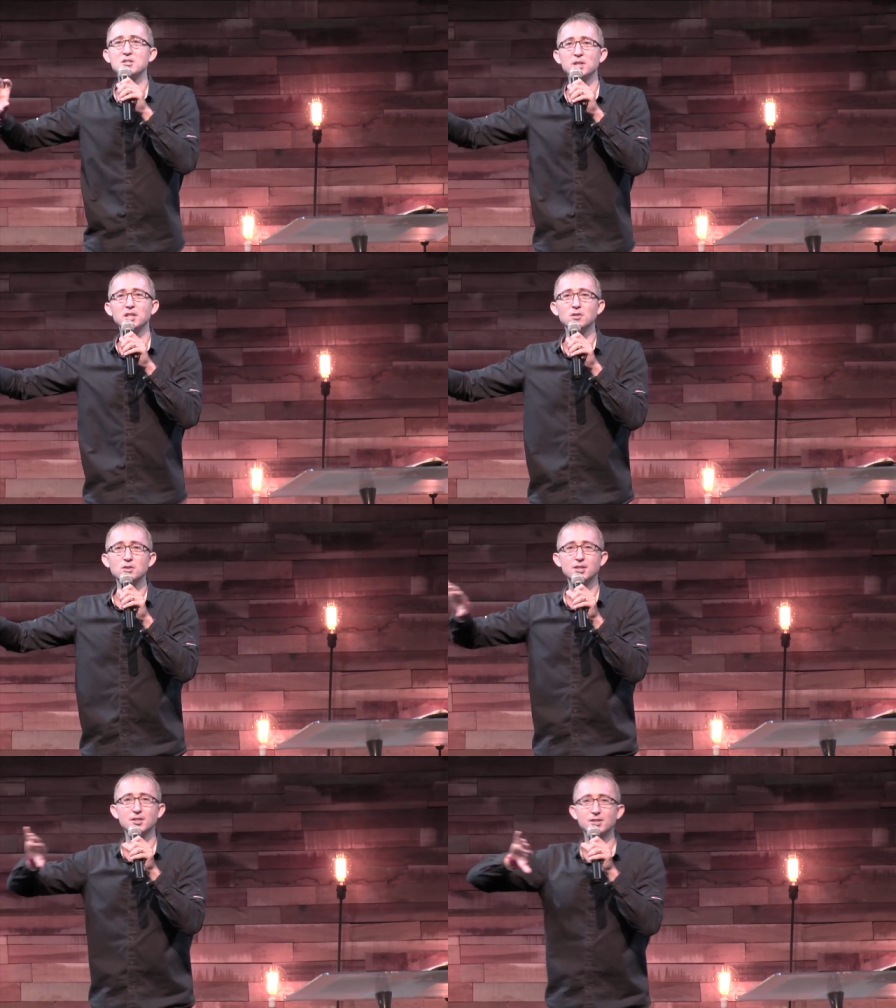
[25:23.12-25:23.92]
use
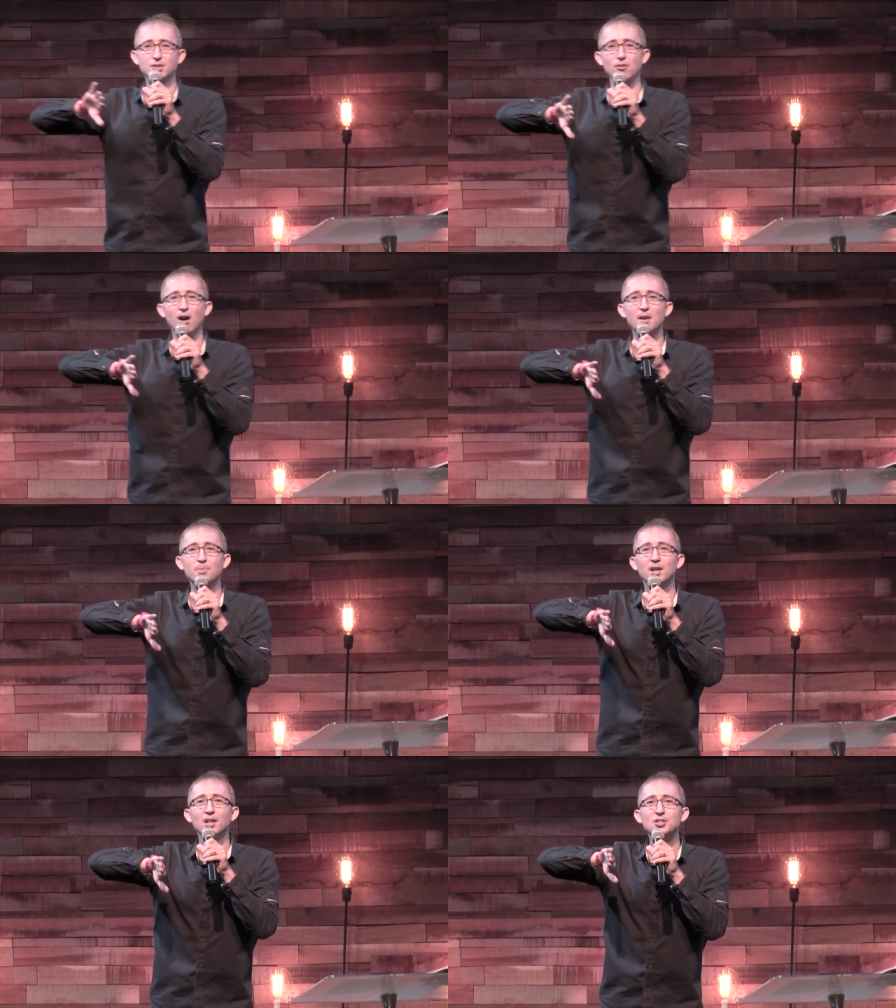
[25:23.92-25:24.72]
to describe
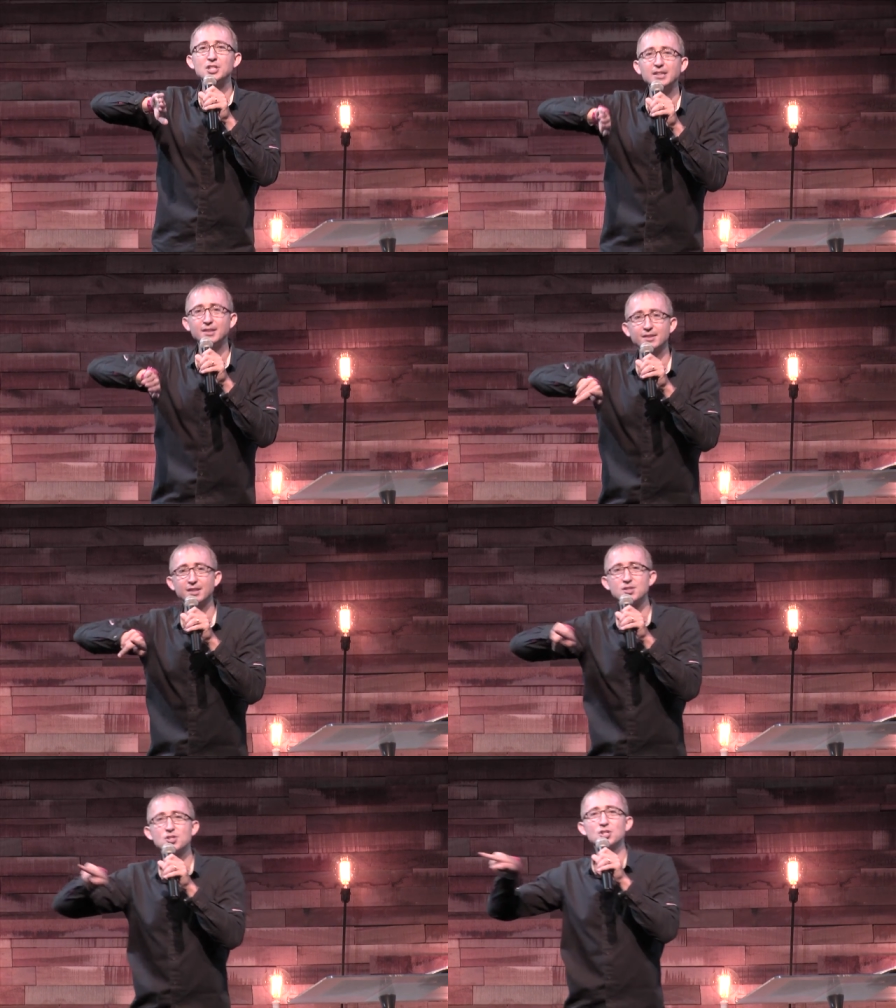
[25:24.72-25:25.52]

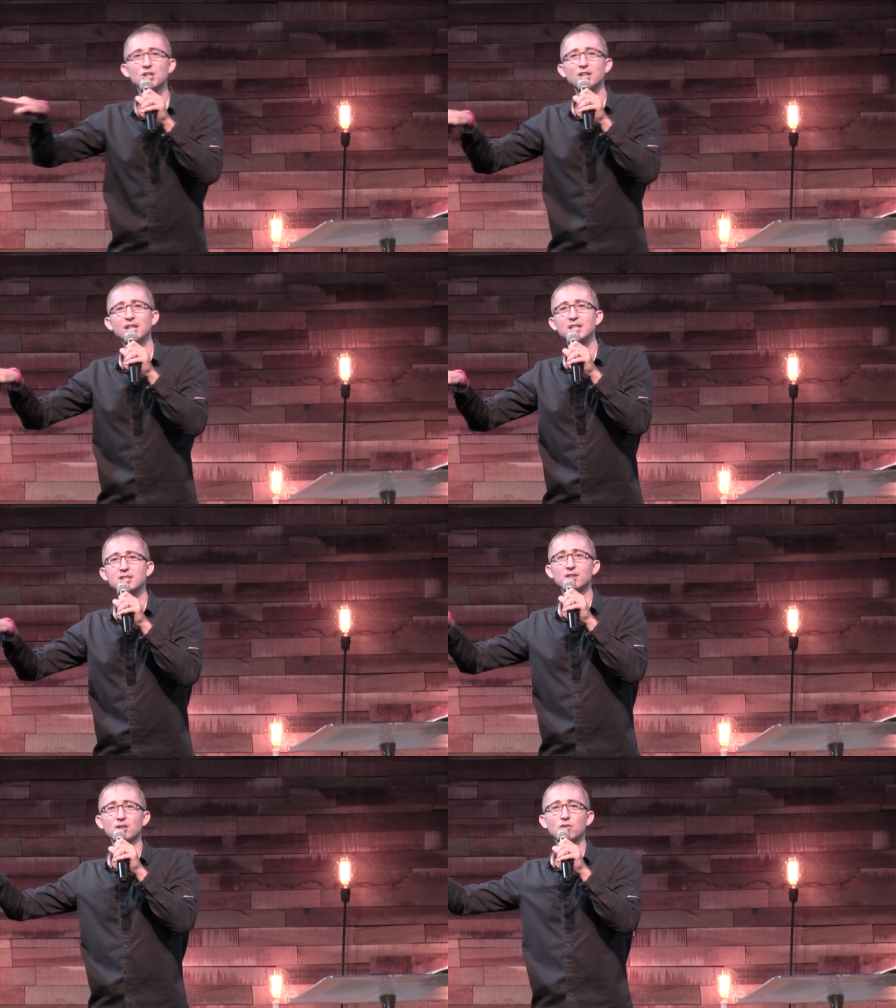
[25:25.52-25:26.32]
Jesus' journey to
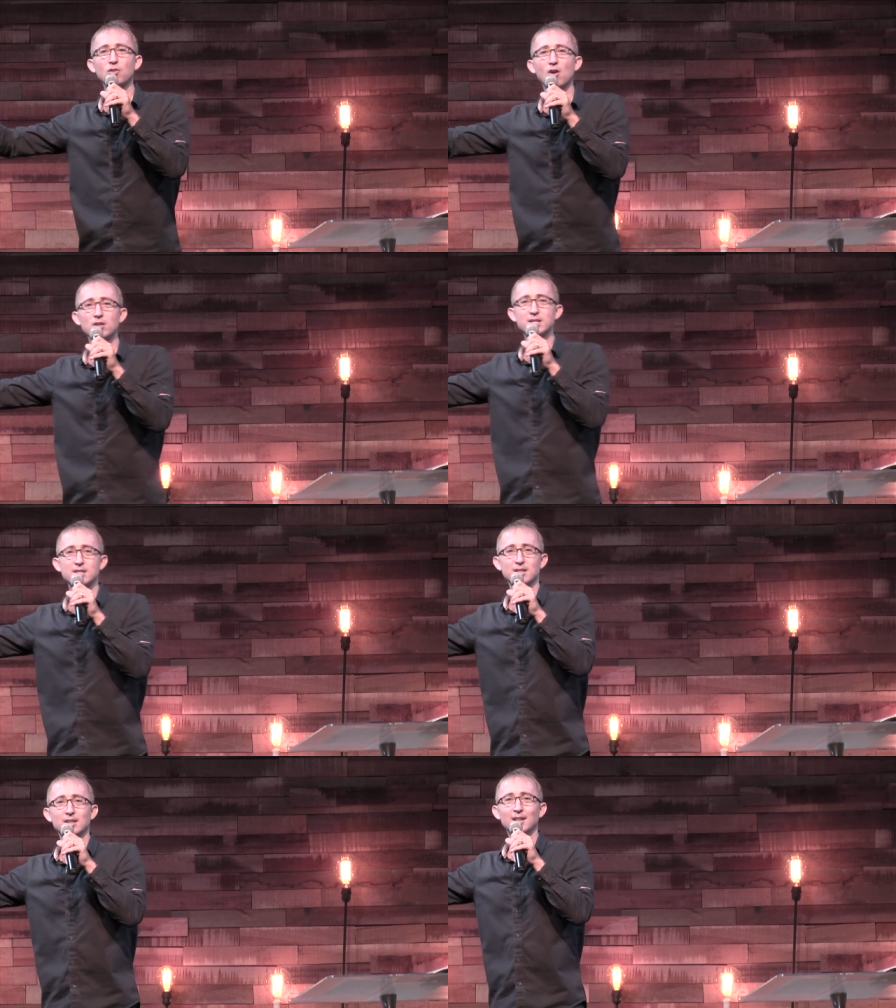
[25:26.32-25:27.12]
the cross
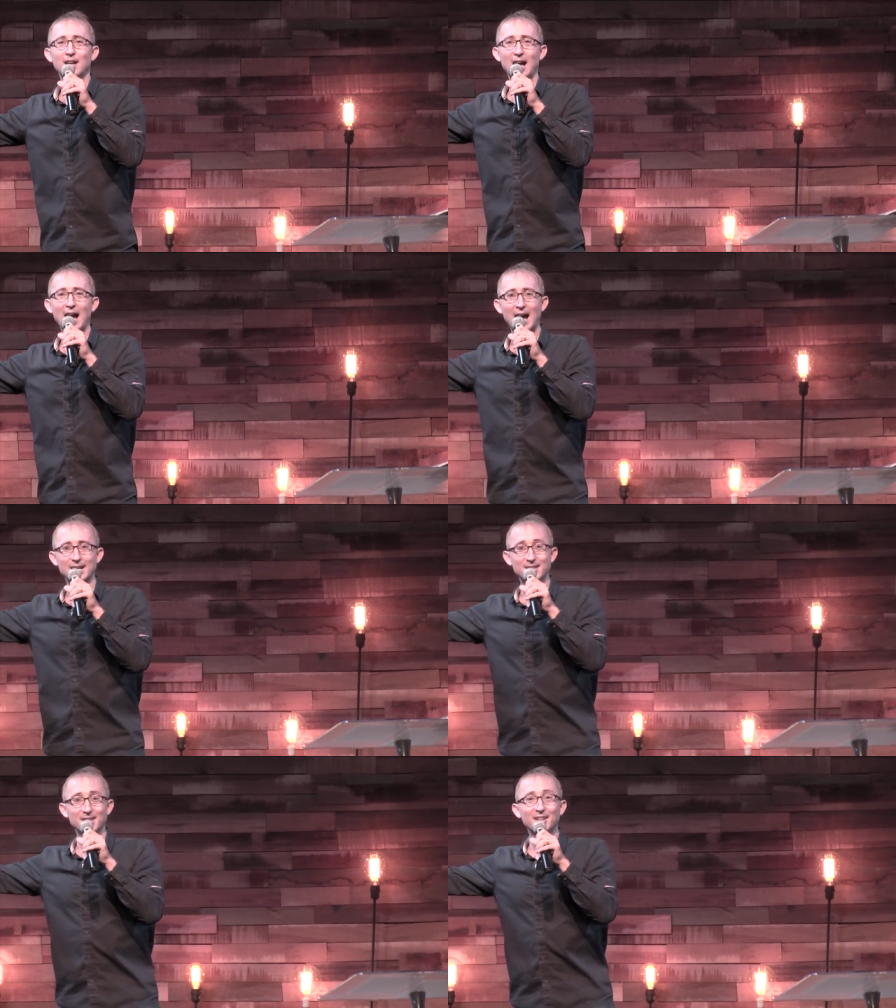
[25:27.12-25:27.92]

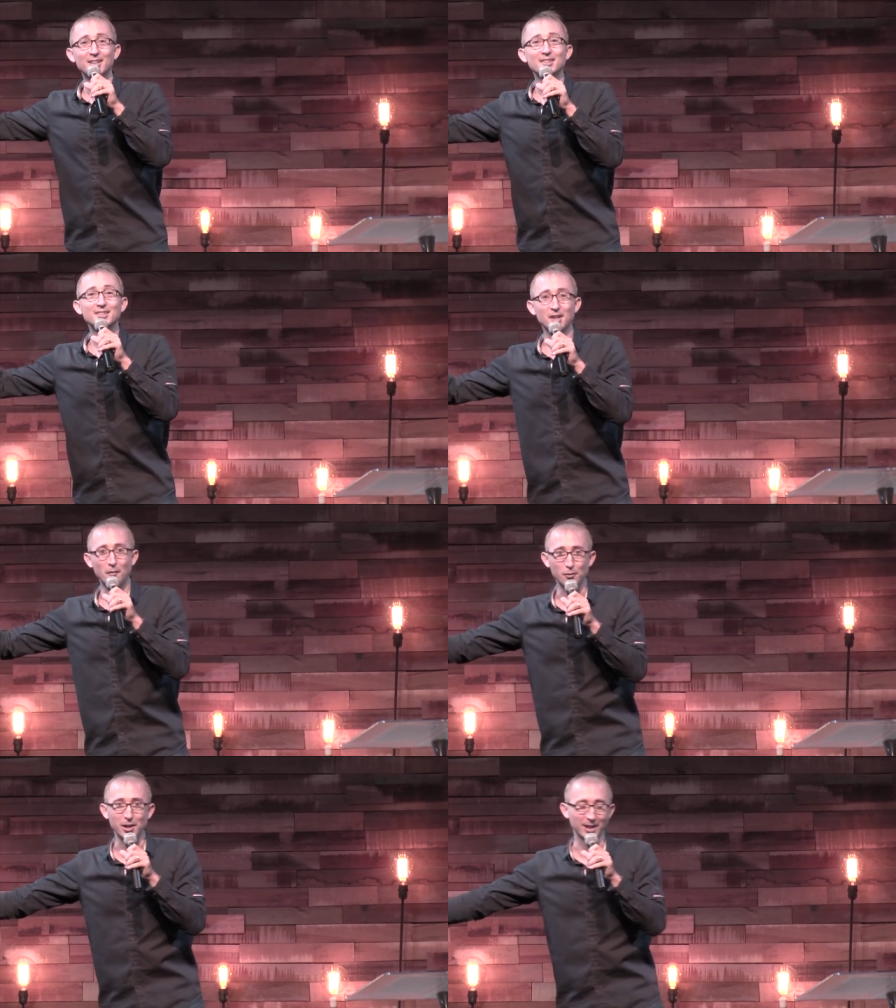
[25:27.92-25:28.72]
and
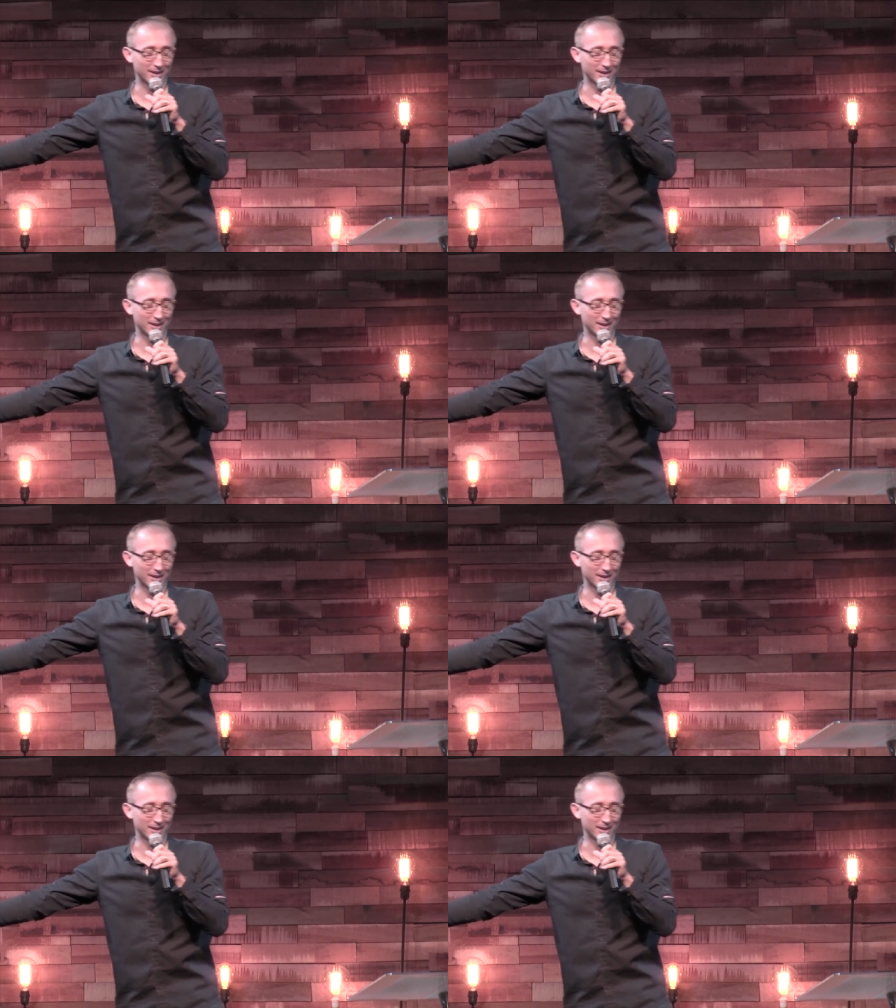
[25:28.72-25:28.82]
suffering.